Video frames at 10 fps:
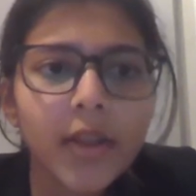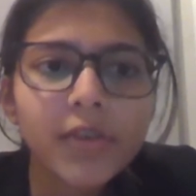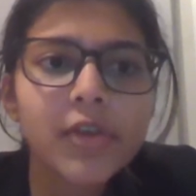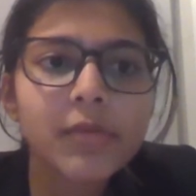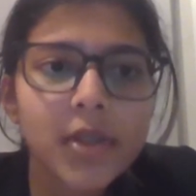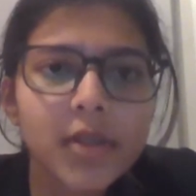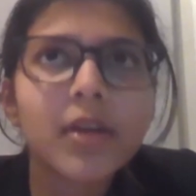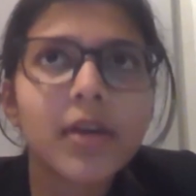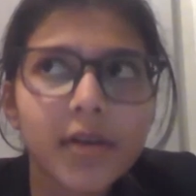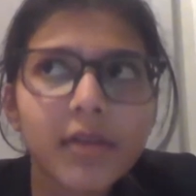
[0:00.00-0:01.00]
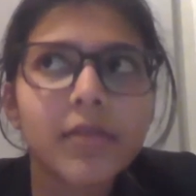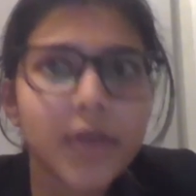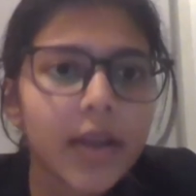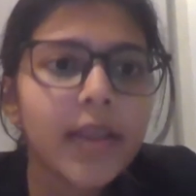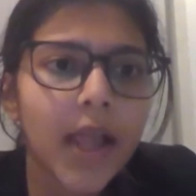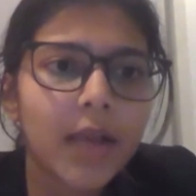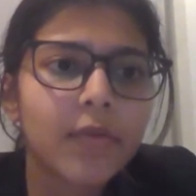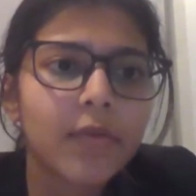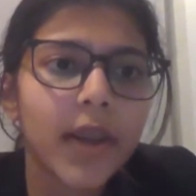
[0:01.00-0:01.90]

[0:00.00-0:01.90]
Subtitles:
And she was really helpful.